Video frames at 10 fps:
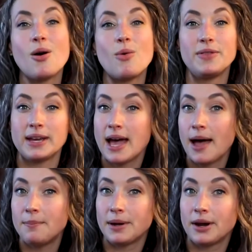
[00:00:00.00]
When the
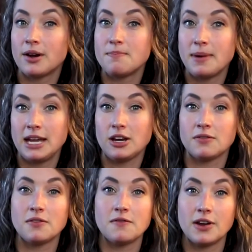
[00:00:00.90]
cupbearer and baker
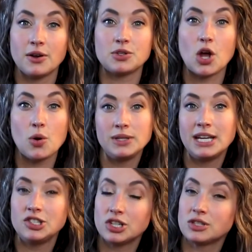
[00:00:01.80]
from Pharaoh's own
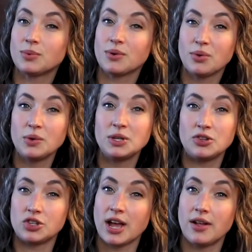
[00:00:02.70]
kitchens were thrown
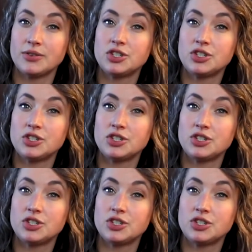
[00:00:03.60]
in jail,